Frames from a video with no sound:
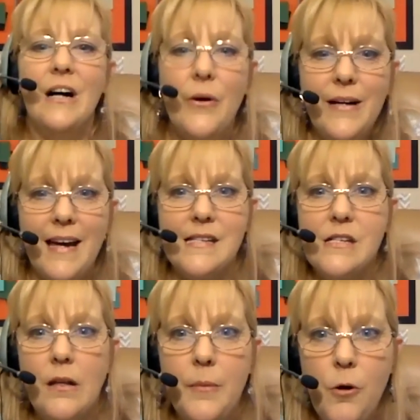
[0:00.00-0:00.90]
Okay,
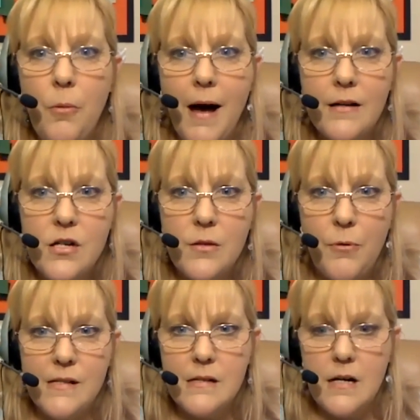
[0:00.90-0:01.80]
so let me go back to the
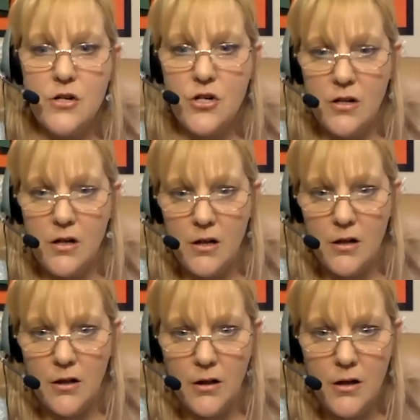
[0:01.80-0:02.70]
presentation
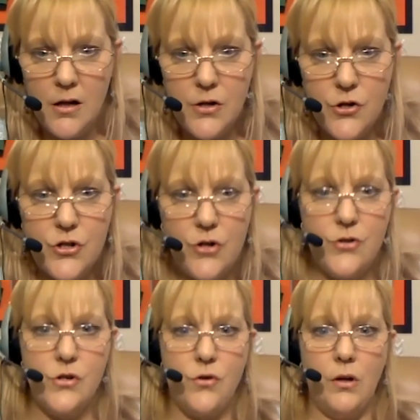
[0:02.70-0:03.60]
here. Share
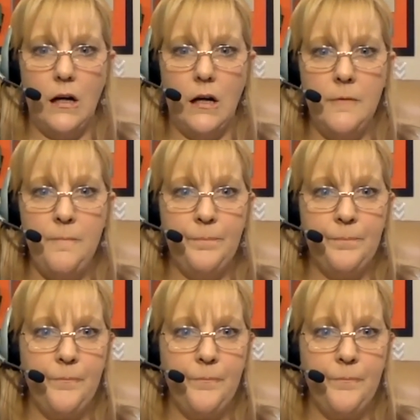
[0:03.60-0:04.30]
screen.